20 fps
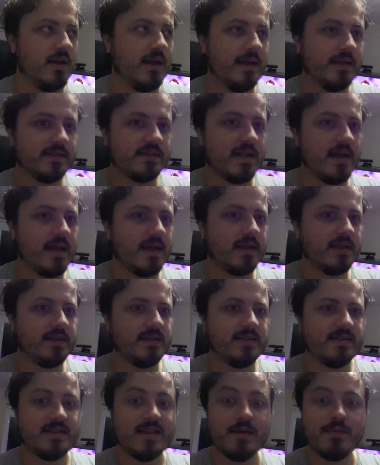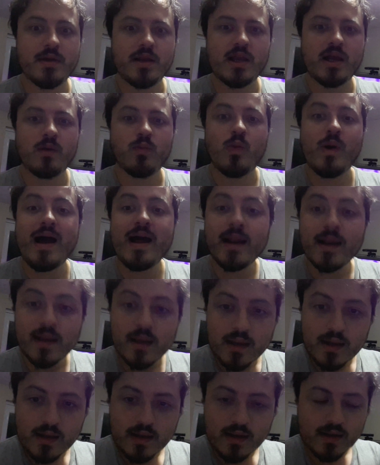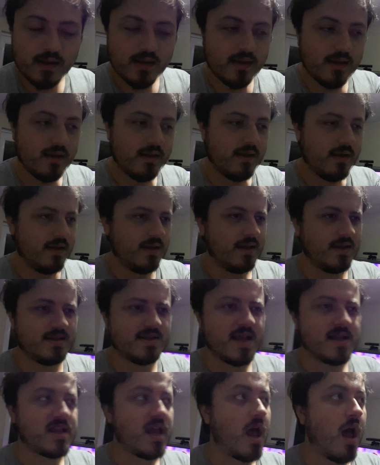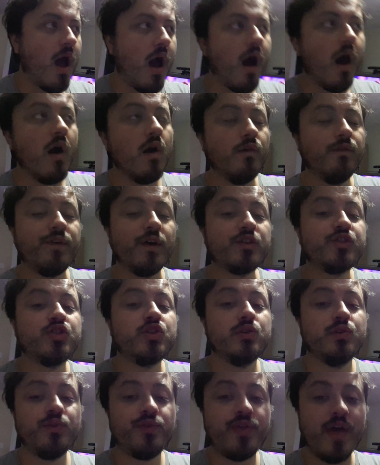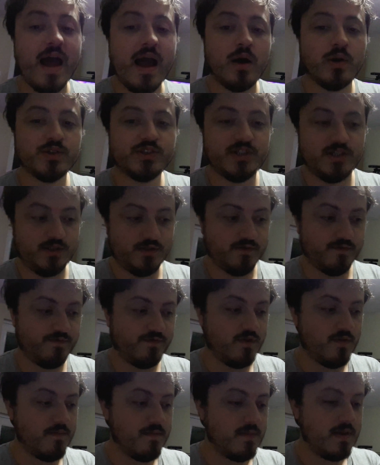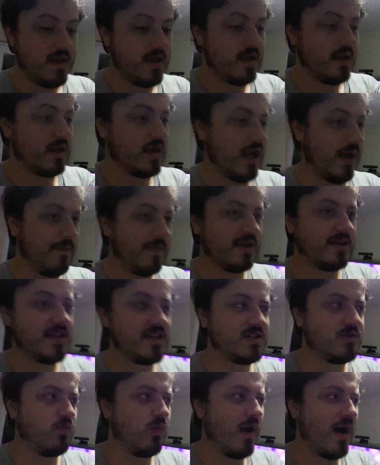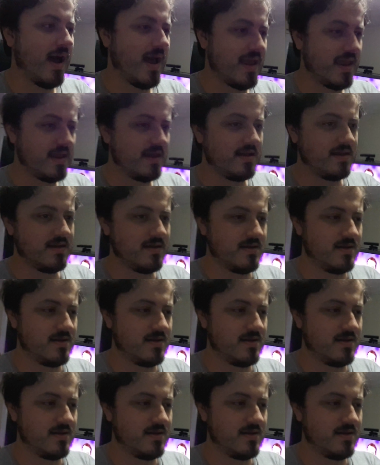And it's like, Zamagad, what? He says, over 2,000 of them coming this way.